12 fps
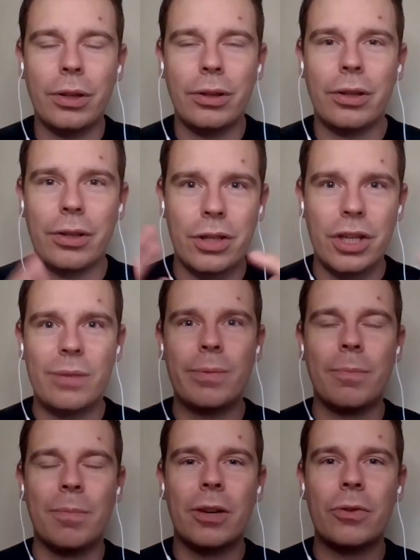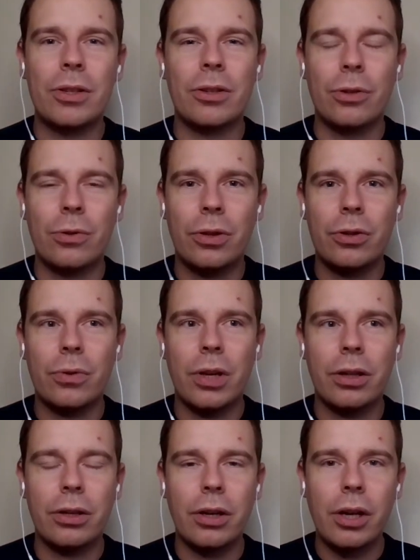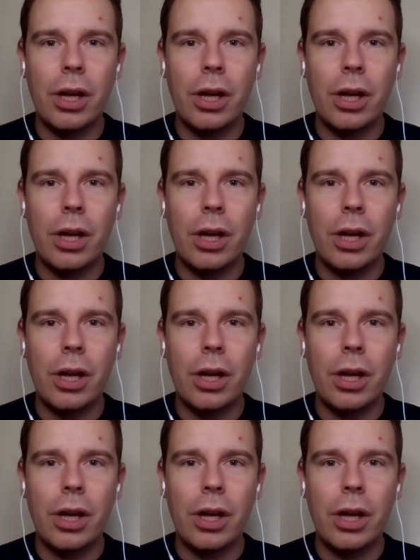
The Jisp and Marins are doing together.